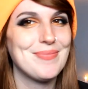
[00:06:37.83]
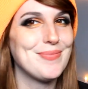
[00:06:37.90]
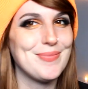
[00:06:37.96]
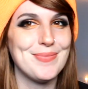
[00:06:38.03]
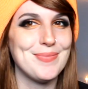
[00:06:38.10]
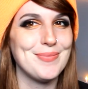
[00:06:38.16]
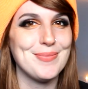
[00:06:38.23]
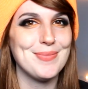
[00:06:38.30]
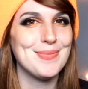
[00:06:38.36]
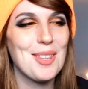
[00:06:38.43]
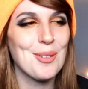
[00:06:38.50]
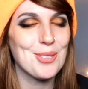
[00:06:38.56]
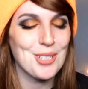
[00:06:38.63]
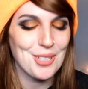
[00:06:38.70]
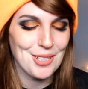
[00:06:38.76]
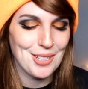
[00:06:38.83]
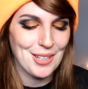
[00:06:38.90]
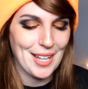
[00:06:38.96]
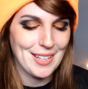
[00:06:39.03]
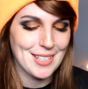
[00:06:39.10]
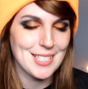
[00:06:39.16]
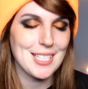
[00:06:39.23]
Mm-mm. Those are
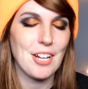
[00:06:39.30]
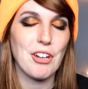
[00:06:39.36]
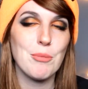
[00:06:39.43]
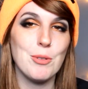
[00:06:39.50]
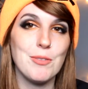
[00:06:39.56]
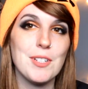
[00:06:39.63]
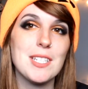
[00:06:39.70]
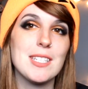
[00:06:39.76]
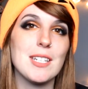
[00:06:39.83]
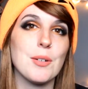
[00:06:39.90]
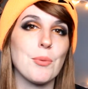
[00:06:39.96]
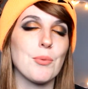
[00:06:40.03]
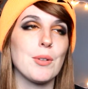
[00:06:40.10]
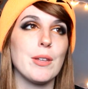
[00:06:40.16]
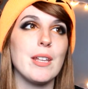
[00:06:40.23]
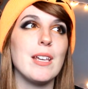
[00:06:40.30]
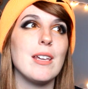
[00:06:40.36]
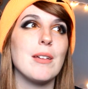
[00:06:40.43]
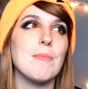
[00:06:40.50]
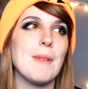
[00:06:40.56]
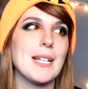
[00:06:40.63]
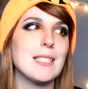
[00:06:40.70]
like the scary movies that
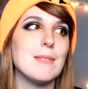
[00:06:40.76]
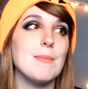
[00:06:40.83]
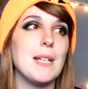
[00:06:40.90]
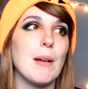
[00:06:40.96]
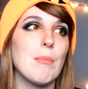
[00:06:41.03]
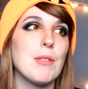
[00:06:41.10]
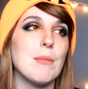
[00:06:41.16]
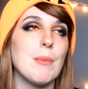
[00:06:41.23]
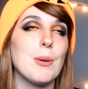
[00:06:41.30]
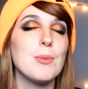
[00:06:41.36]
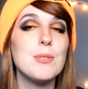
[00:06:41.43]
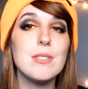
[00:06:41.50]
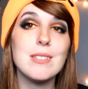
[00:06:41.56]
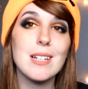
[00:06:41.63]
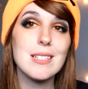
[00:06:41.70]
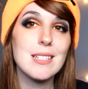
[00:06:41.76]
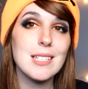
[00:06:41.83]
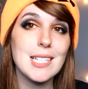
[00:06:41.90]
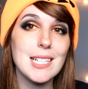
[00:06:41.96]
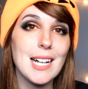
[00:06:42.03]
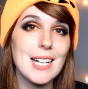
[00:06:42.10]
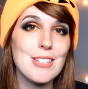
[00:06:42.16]
really messed me up the most as a
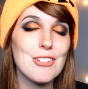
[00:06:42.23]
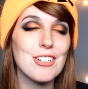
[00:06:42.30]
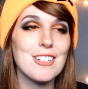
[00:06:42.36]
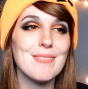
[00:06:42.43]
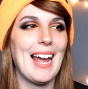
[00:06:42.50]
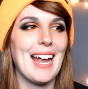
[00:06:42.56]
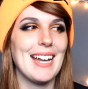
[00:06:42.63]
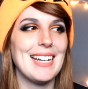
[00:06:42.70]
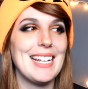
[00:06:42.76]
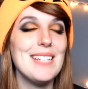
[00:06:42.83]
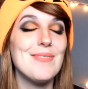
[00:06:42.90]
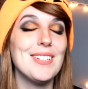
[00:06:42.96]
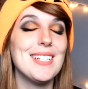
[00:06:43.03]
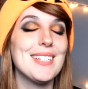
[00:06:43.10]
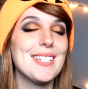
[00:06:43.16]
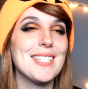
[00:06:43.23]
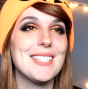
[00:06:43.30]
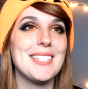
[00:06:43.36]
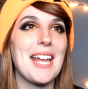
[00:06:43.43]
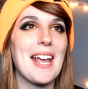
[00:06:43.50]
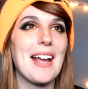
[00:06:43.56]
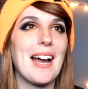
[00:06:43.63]
teenager. And even to
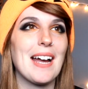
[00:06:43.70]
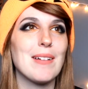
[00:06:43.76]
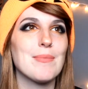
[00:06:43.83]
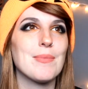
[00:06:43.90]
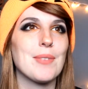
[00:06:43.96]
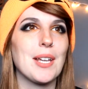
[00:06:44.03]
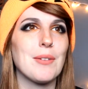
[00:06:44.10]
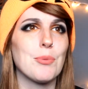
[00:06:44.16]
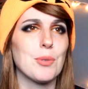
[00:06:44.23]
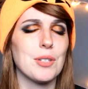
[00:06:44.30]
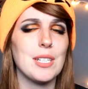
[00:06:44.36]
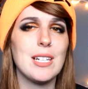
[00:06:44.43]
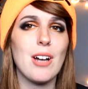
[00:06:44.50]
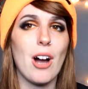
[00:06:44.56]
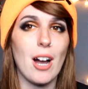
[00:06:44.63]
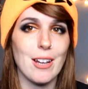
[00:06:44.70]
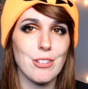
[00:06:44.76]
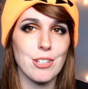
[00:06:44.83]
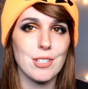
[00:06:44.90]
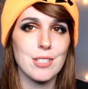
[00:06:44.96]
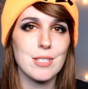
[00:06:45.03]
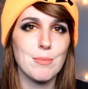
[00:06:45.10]
this day, I am like really
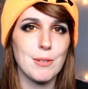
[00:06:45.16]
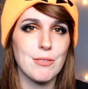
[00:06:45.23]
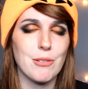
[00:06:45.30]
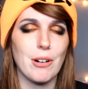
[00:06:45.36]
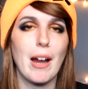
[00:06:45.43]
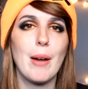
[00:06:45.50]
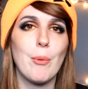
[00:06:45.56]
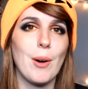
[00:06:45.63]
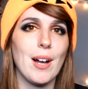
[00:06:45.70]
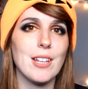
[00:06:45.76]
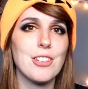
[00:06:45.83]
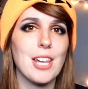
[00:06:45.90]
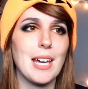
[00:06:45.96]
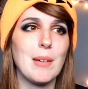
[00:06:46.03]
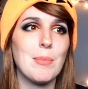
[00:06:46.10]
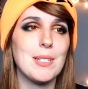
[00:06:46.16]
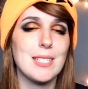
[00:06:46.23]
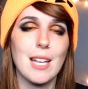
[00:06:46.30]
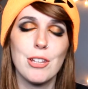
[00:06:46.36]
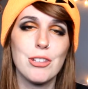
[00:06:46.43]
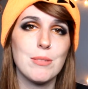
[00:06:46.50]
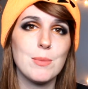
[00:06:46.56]
cautious before I watch a
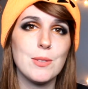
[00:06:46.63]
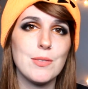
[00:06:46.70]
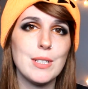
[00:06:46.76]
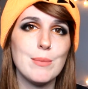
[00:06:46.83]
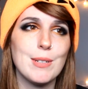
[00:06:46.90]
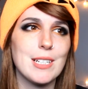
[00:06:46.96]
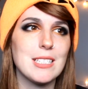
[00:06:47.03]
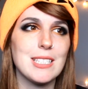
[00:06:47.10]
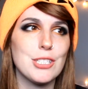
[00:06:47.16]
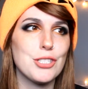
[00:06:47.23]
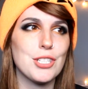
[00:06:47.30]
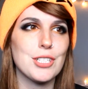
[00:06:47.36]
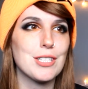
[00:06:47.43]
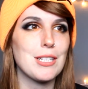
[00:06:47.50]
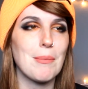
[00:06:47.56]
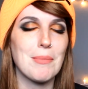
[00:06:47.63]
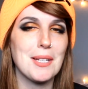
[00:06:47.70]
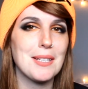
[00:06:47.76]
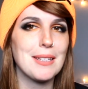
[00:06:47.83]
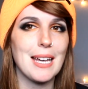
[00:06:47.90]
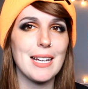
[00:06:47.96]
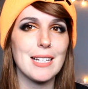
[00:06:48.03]
possession movie because it's just
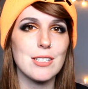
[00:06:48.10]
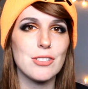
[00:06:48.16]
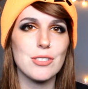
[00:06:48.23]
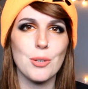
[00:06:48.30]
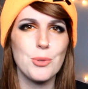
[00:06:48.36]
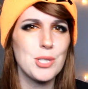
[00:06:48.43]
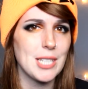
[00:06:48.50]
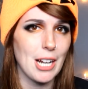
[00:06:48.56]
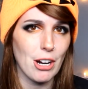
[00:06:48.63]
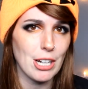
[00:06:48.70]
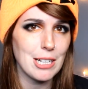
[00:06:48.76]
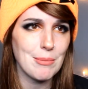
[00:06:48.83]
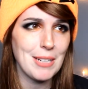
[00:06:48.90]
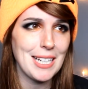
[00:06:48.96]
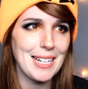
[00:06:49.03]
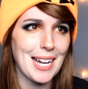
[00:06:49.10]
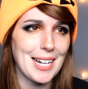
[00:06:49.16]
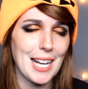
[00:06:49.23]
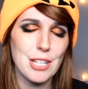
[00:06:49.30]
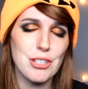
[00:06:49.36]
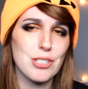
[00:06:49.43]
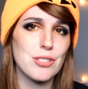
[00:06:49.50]
something that is so scary to me
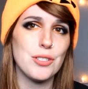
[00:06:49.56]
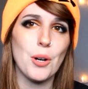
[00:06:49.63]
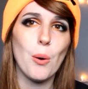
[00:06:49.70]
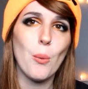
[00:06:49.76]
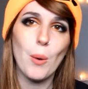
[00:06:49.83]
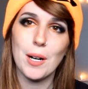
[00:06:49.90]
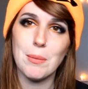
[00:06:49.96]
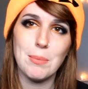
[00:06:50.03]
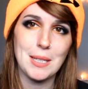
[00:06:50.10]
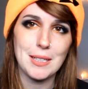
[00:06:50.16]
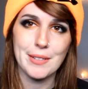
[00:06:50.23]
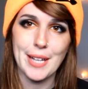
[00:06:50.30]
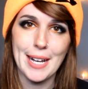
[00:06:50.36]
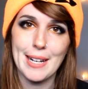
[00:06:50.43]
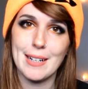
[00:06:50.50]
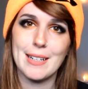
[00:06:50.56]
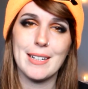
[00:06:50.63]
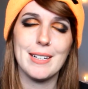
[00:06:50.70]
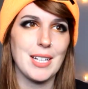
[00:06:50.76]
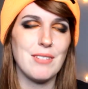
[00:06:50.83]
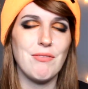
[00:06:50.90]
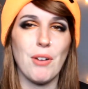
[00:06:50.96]
and I just don't want to be like
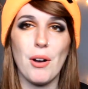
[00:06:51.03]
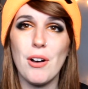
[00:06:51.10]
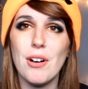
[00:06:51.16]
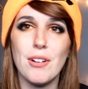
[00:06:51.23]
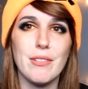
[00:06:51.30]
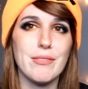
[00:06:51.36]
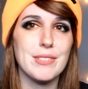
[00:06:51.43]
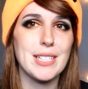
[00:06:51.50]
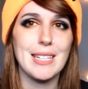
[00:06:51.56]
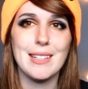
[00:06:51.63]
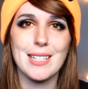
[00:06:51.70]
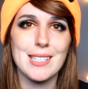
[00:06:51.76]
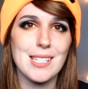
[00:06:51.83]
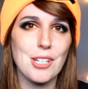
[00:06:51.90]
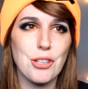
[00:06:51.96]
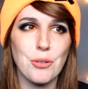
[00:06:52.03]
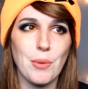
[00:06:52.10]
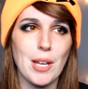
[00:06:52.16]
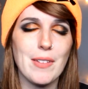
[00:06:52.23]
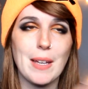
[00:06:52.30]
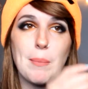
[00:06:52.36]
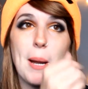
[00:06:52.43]
involved in this
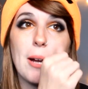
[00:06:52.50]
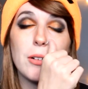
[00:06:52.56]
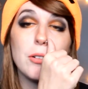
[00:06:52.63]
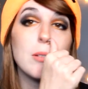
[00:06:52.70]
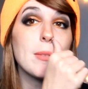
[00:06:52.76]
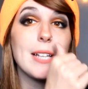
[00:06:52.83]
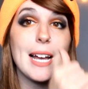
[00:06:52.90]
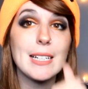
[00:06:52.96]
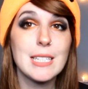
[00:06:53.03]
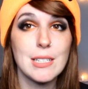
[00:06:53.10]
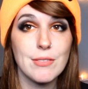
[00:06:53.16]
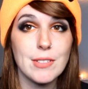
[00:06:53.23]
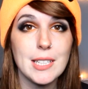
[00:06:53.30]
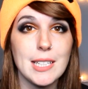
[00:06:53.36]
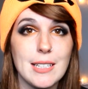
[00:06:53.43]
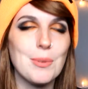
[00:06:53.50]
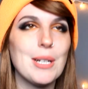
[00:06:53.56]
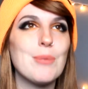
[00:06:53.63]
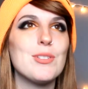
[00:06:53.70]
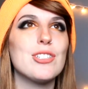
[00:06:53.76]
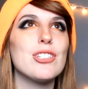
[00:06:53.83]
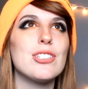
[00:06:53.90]
situation. Like paranormal activity, when
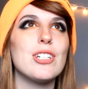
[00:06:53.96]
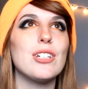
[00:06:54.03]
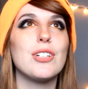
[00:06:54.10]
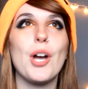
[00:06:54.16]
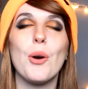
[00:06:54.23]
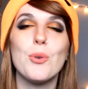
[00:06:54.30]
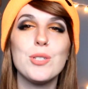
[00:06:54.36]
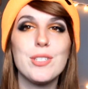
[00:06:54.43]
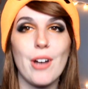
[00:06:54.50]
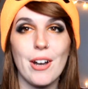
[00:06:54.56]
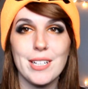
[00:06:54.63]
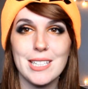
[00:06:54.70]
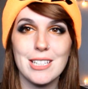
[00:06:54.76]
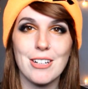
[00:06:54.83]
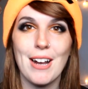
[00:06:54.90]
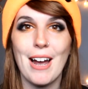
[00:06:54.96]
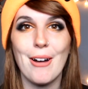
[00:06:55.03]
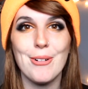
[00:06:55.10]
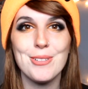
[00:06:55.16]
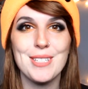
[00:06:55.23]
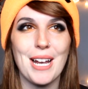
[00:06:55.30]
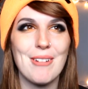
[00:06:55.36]
it was just a ghost haunting their
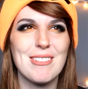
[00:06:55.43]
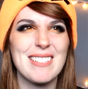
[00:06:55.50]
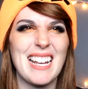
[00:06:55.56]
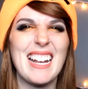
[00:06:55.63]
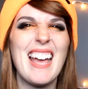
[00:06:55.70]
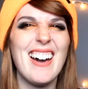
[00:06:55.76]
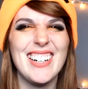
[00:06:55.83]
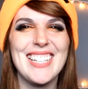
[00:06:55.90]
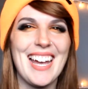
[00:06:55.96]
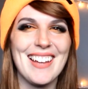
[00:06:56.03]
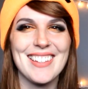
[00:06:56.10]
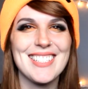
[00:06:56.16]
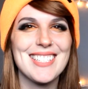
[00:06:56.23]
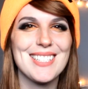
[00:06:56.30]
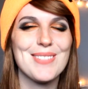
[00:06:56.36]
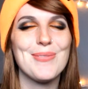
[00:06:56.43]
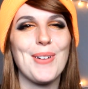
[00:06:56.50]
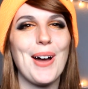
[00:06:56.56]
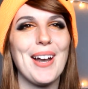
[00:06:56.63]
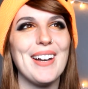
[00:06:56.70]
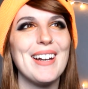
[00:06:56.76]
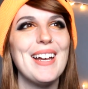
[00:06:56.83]
house, I was like, hell yeah, this is
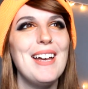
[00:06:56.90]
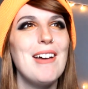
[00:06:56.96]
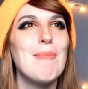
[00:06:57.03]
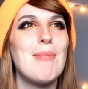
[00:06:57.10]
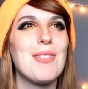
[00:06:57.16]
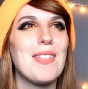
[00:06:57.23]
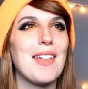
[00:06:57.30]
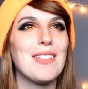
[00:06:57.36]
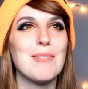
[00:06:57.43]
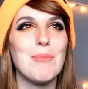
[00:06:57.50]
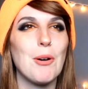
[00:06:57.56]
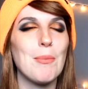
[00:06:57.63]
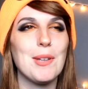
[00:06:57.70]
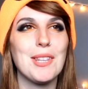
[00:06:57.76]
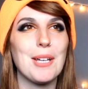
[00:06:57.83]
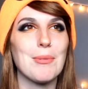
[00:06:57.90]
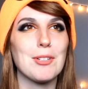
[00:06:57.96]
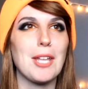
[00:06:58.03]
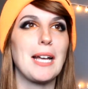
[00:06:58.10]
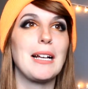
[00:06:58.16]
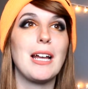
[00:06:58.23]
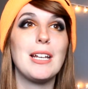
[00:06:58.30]
fun. But then the moment they were
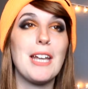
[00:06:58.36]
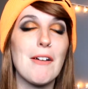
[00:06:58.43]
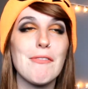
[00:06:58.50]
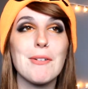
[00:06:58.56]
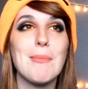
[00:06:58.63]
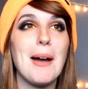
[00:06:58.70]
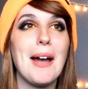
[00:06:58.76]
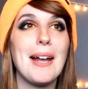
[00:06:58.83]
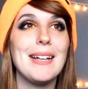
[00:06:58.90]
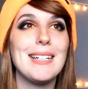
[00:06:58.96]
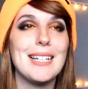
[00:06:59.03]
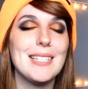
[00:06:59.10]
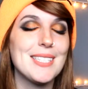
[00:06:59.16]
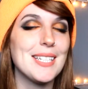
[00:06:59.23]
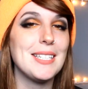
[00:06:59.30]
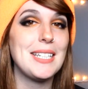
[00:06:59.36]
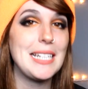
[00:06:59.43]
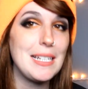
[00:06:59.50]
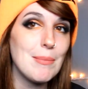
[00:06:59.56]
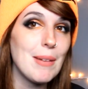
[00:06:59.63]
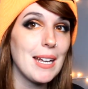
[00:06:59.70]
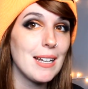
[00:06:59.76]
like, never mind, it's a
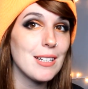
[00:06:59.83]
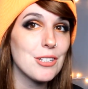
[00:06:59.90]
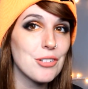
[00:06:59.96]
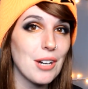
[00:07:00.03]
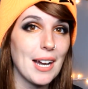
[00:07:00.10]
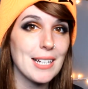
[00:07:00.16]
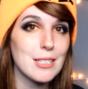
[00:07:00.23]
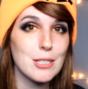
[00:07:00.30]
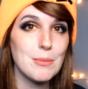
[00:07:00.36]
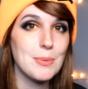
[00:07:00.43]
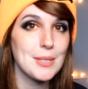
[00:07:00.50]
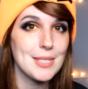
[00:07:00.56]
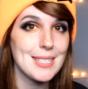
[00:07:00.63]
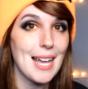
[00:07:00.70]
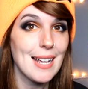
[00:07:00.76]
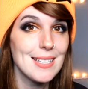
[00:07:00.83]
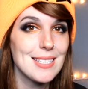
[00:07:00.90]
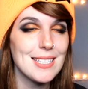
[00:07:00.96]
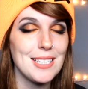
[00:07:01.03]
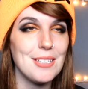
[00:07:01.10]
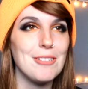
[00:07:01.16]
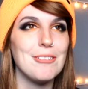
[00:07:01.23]
demon trying to
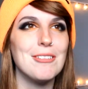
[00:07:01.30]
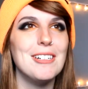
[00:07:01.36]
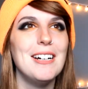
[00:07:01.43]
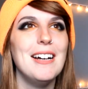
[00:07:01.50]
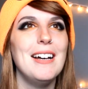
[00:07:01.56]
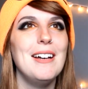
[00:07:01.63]
possess you.